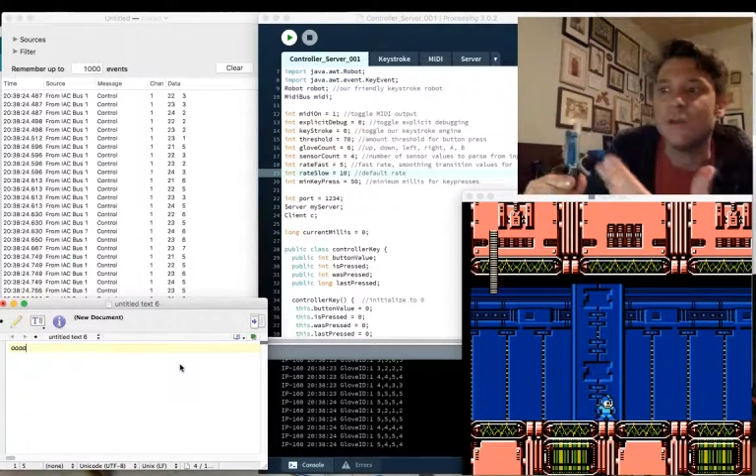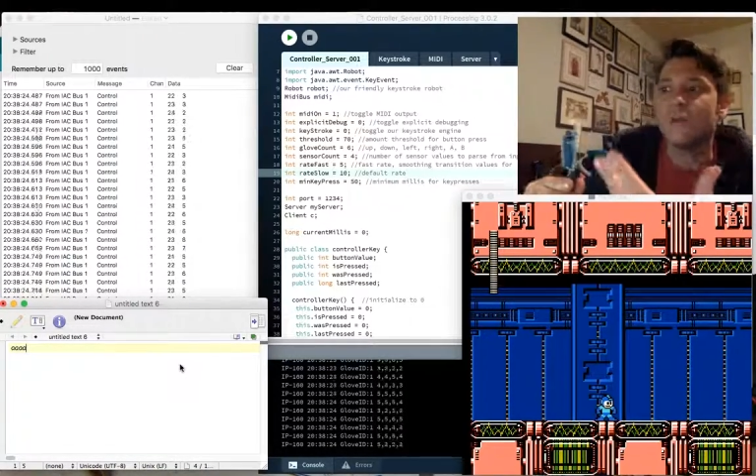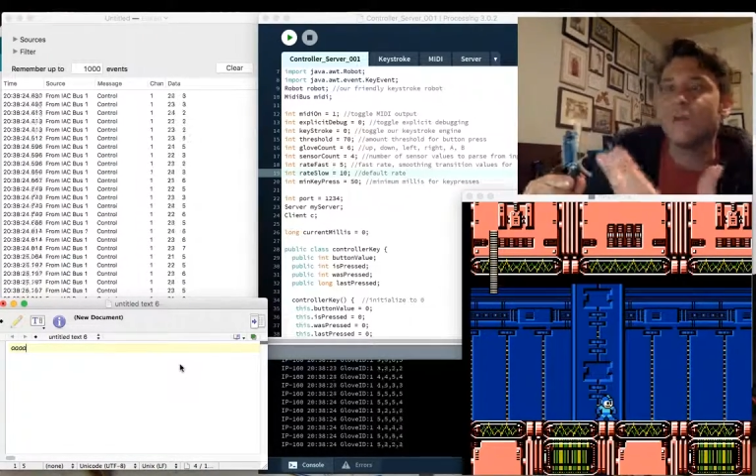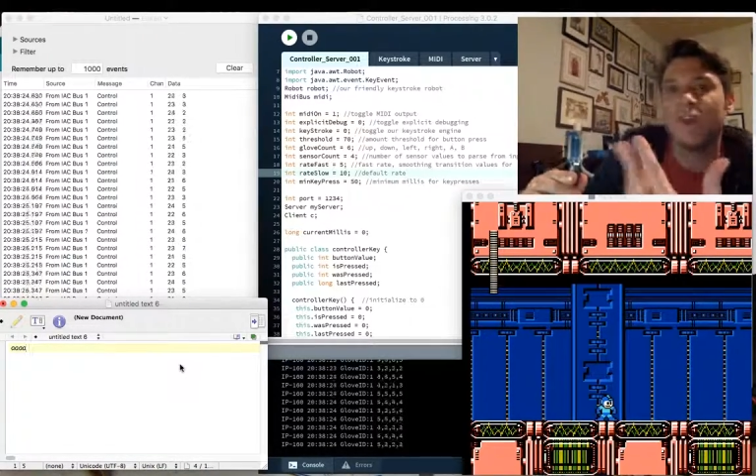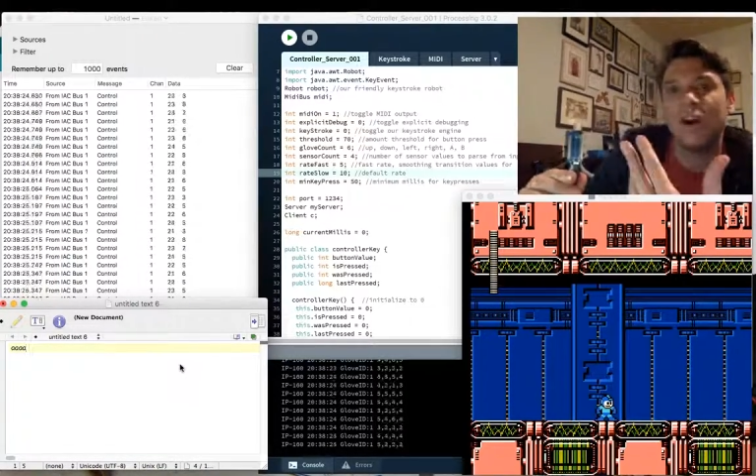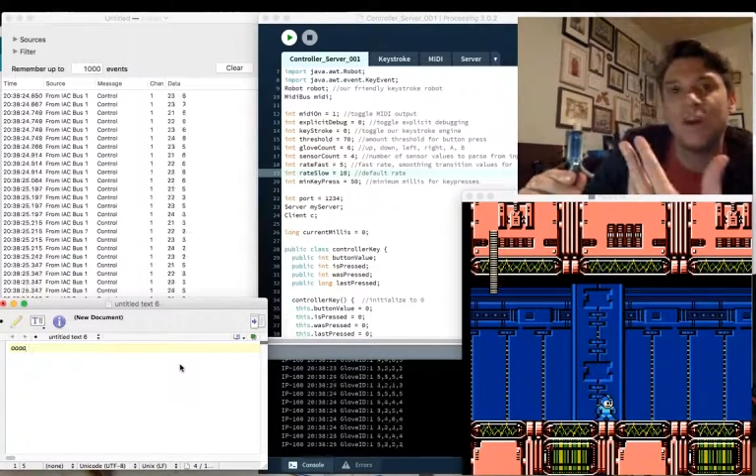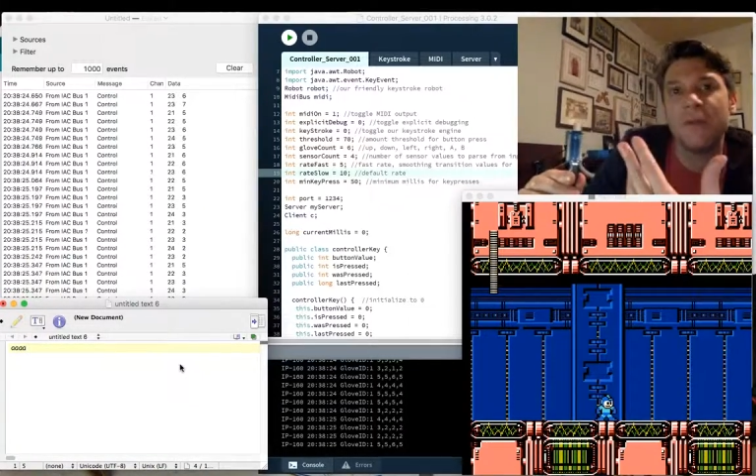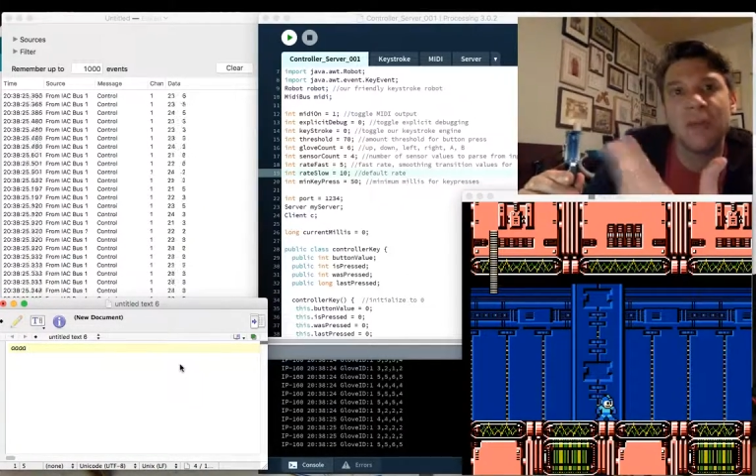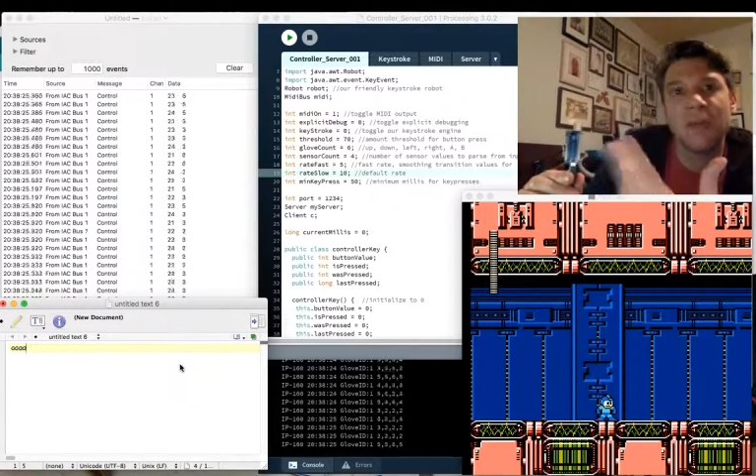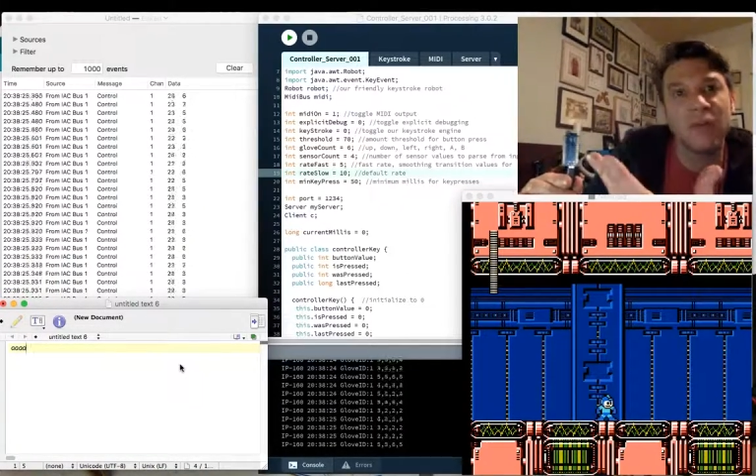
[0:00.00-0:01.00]
from
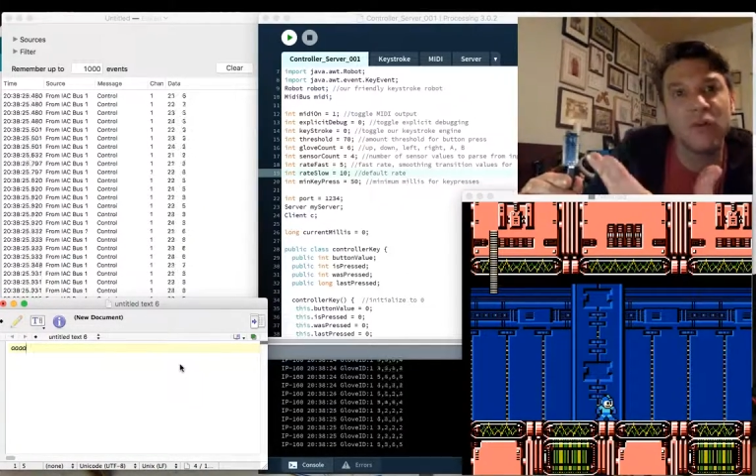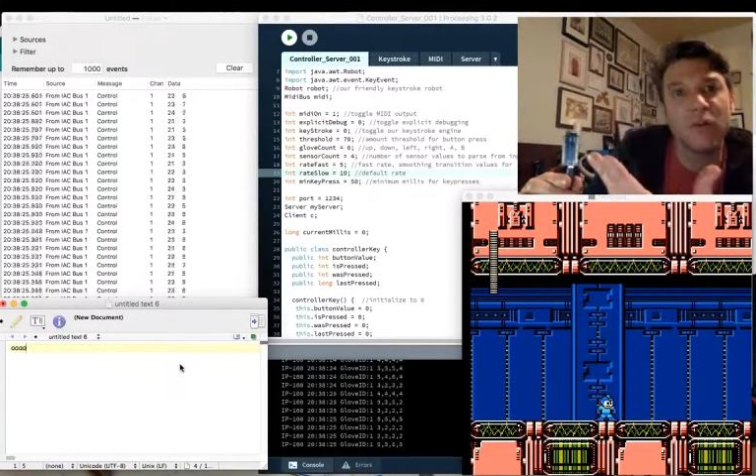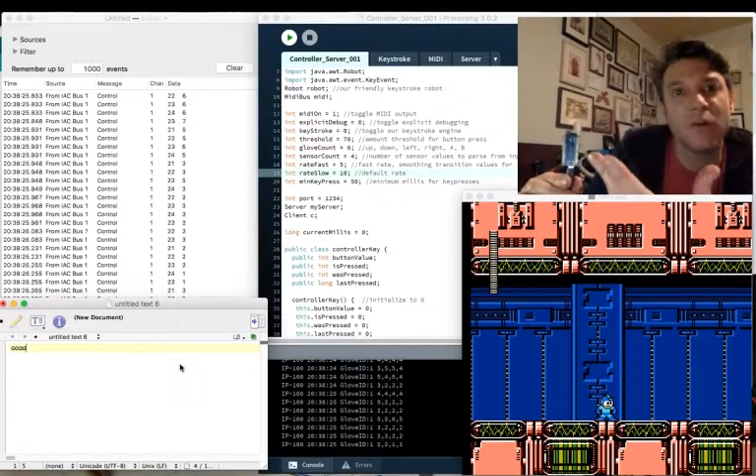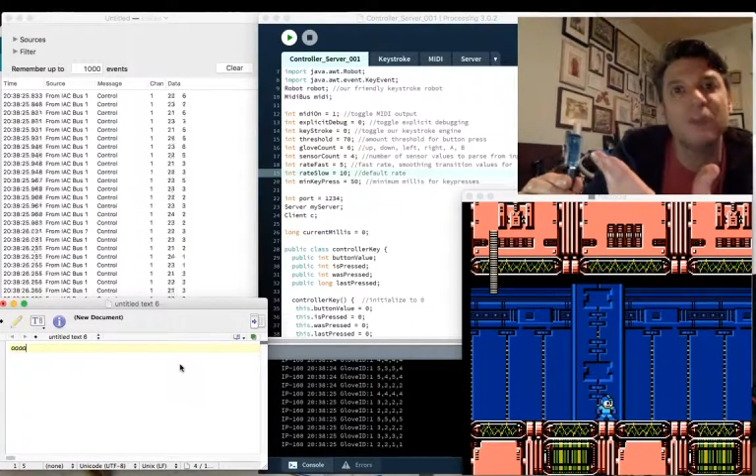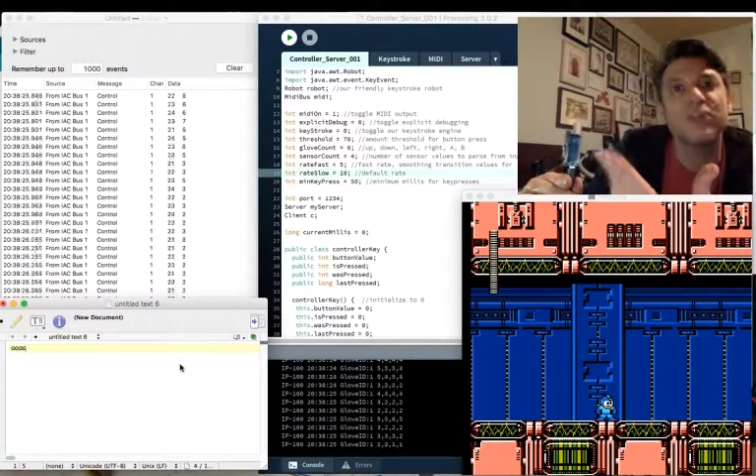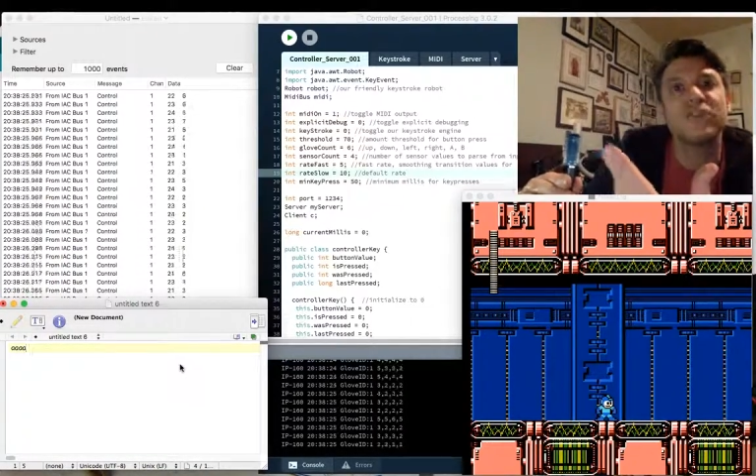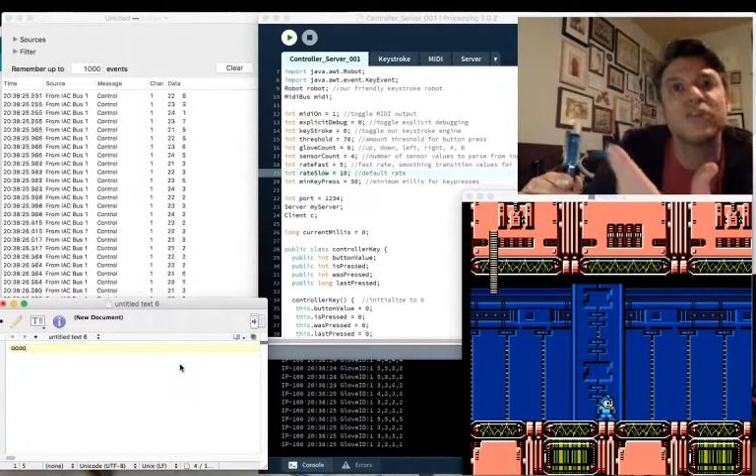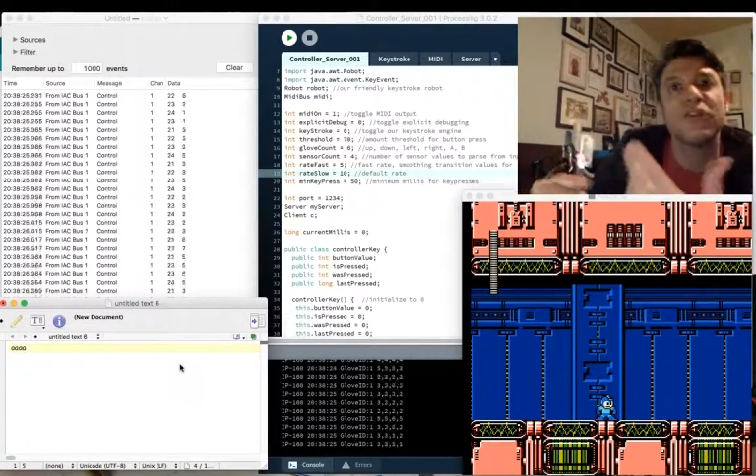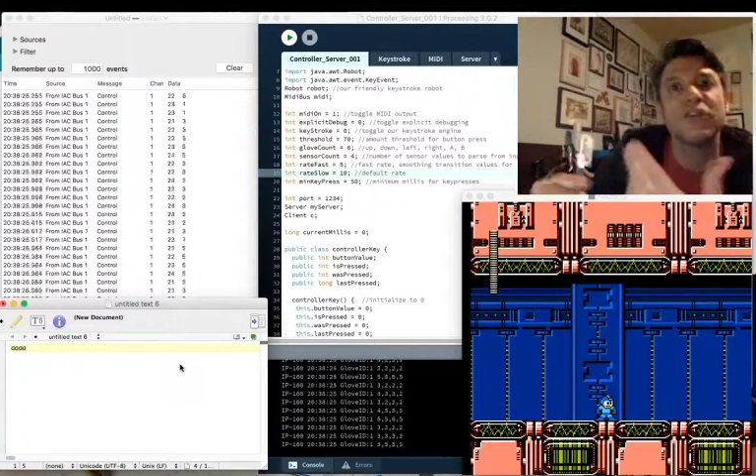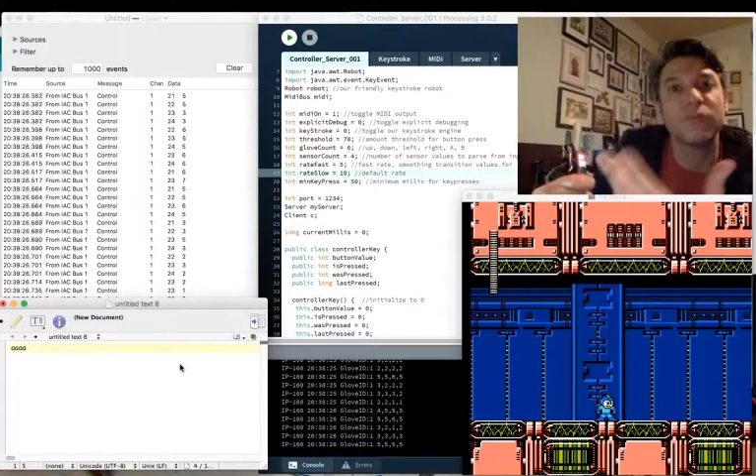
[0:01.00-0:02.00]
a
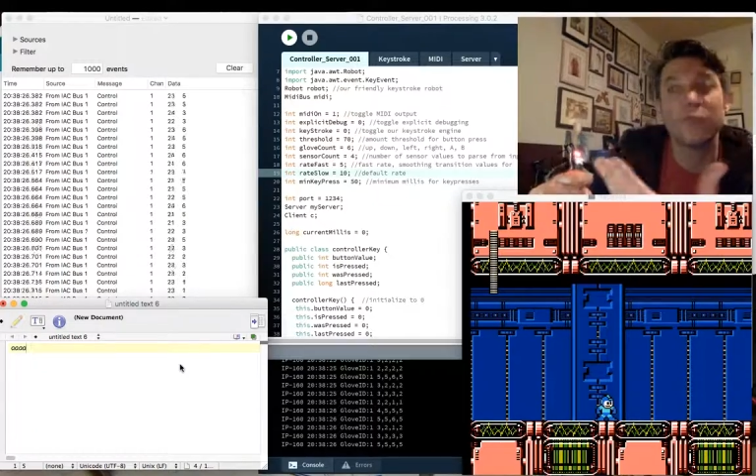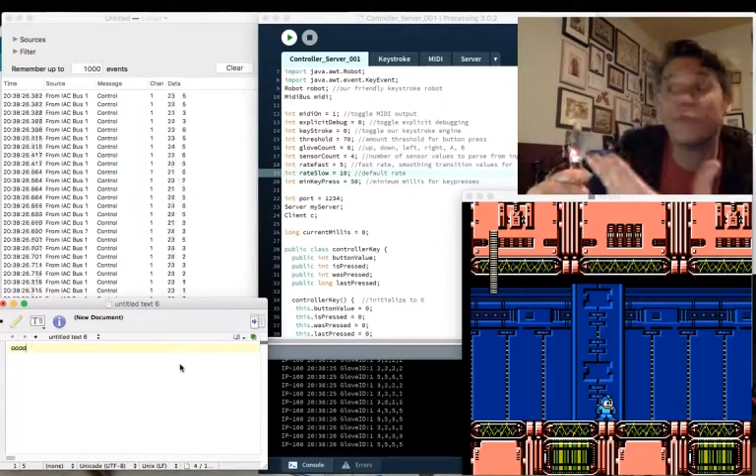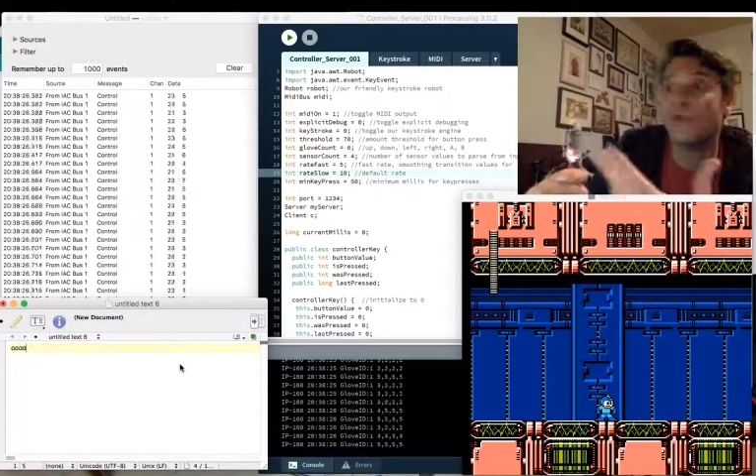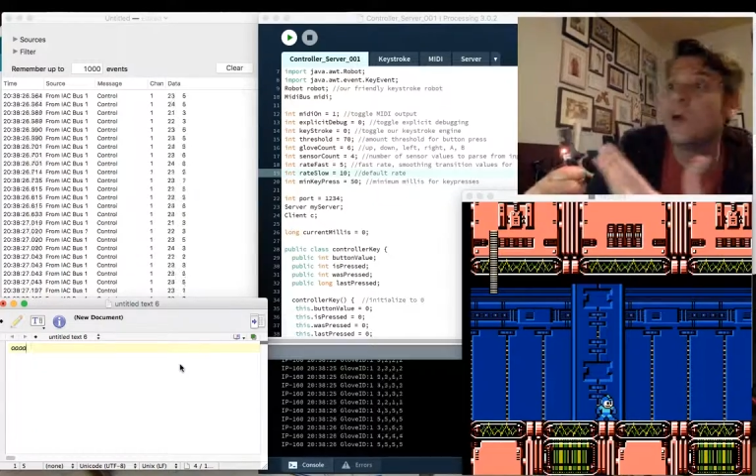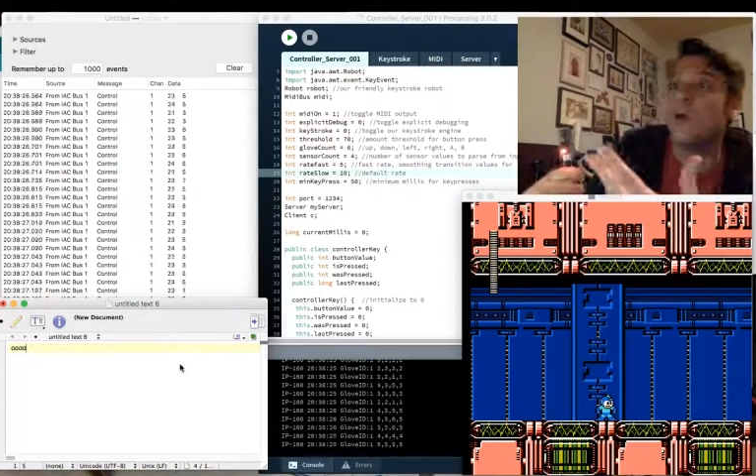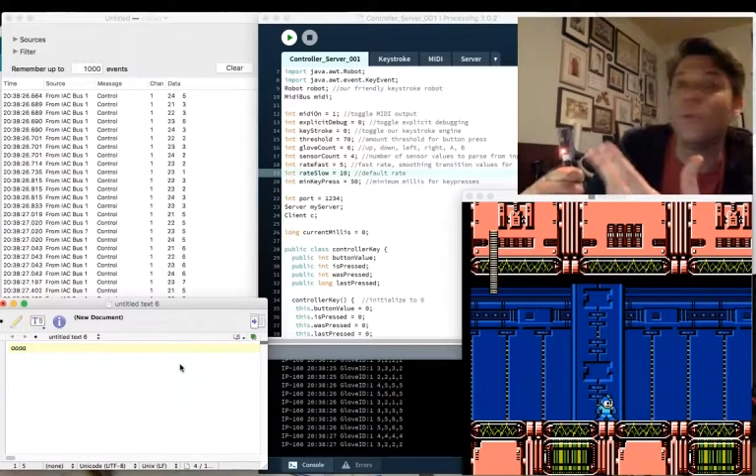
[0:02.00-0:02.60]
microprocessor through